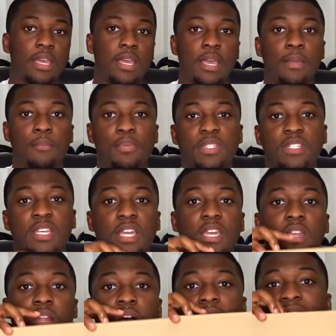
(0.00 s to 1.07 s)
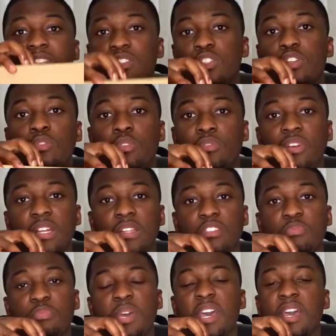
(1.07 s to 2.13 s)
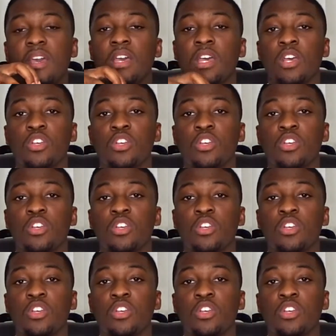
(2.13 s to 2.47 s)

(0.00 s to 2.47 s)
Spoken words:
in particular is the non-reflective pair.